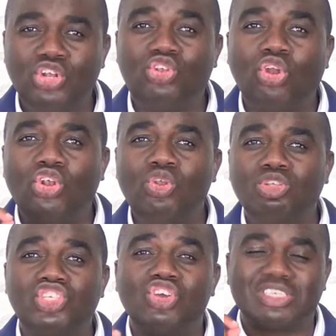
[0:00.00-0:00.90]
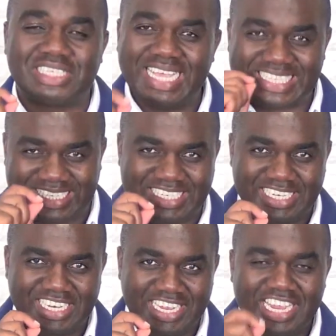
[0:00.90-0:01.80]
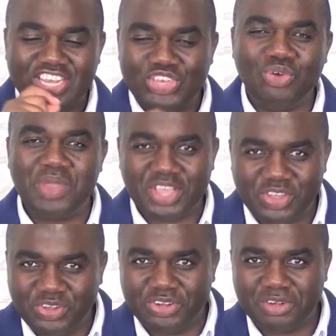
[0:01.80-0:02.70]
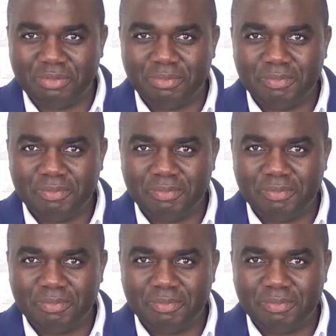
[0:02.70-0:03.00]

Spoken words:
Don't lose your zest in doing good.